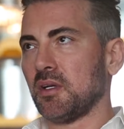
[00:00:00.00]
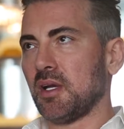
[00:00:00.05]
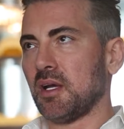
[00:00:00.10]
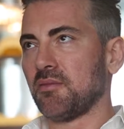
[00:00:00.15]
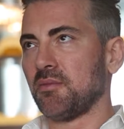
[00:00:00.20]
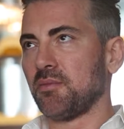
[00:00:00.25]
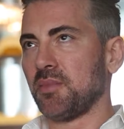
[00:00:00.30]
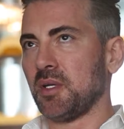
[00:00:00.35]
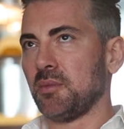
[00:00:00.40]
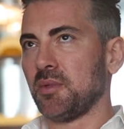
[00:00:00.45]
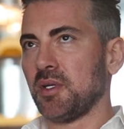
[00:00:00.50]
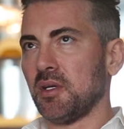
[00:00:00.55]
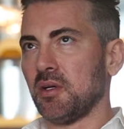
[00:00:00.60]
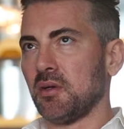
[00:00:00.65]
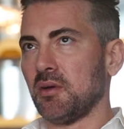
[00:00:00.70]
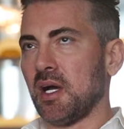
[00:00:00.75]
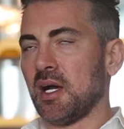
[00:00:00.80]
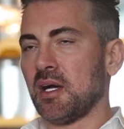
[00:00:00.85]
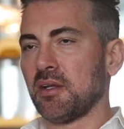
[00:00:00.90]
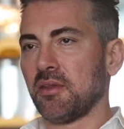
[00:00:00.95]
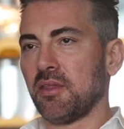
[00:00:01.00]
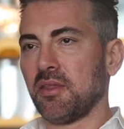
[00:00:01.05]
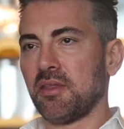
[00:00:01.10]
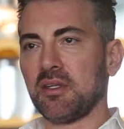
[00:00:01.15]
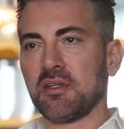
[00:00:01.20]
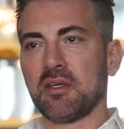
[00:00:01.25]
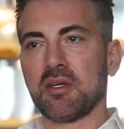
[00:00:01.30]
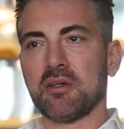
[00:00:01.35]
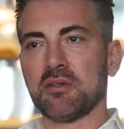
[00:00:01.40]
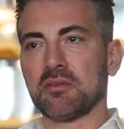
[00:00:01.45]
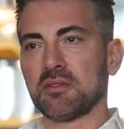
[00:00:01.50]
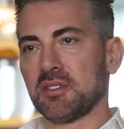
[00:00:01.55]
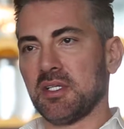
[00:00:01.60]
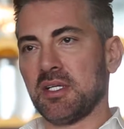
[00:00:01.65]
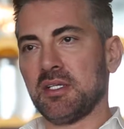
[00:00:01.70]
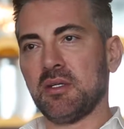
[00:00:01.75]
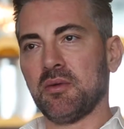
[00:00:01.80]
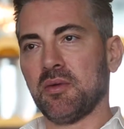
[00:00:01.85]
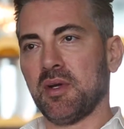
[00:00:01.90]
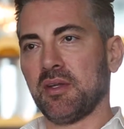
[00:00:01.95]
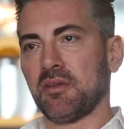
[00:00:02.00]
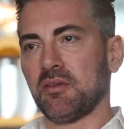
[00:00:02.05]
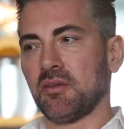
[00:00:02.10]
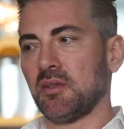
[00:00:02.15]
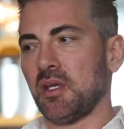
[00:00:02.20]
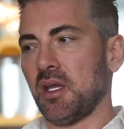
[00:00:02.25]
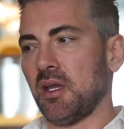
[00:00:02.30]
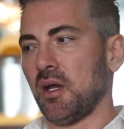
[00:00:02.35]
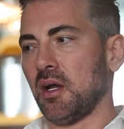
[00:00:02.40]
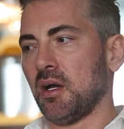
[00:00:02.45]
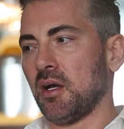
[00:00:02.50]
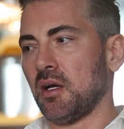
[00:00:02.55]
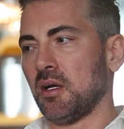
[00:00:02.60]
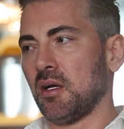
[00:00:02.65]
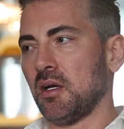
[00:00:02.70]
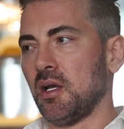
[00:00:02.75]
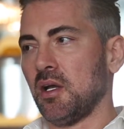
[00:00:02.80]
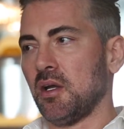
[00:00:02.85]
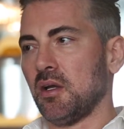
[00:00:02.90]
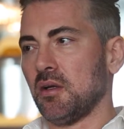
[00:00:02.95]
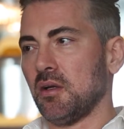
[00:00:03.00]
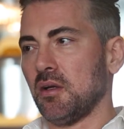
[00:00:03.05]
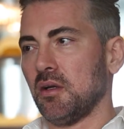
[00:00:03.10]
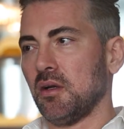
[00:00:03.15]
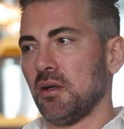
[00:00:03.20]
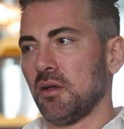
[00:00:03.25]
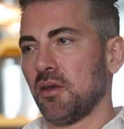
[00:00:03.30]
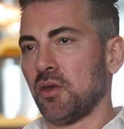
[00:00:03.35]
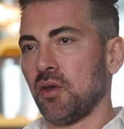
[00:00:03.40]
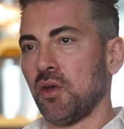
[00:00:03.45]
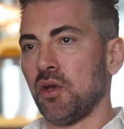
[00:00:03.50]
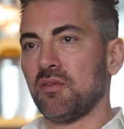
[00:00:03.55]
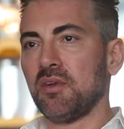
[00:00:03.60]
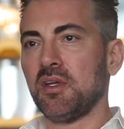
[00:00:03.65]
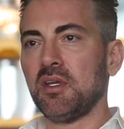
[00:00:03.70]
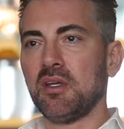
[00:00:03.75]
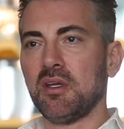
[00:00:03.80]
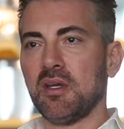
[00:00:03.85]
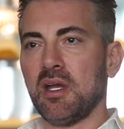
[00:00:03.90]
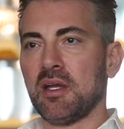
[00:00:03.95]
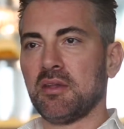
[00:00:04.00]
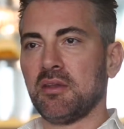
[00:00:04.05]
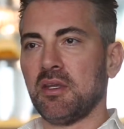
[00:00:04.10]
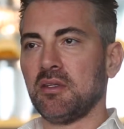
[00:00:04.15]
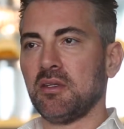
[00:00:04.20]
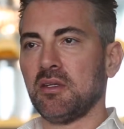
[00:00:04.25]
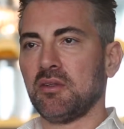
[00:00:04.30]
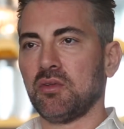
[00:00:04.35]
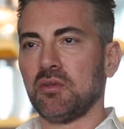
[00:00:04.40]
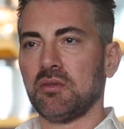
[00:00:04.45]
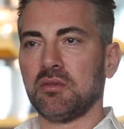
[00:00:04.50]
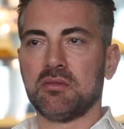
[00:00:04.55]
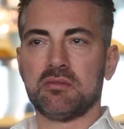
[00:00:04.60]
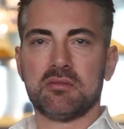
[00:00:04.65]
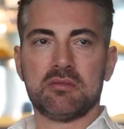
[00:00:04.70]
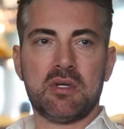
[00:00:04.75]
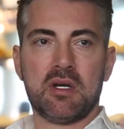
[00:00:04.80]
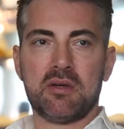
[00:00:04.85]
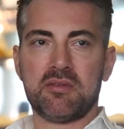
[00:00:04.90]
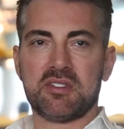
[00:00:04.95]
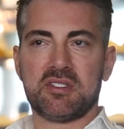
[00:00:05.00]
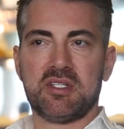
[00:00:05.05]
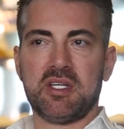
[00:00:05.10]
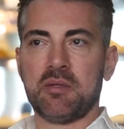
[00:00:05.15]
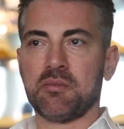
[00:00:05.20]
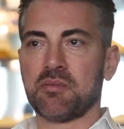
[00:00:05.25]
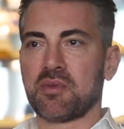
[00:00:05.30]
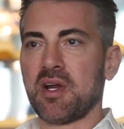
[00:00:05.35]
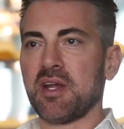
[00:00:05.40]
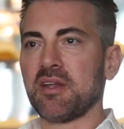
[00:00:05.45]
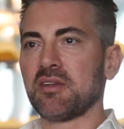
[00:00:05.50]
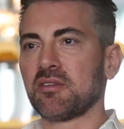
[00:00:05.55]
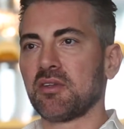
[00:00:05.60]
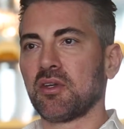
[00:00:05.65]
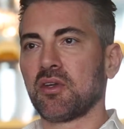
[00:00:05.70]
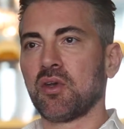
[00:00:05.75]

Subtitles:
to have BBL aren't thin girls anyway, so they are curvy and they need to obviously embrace the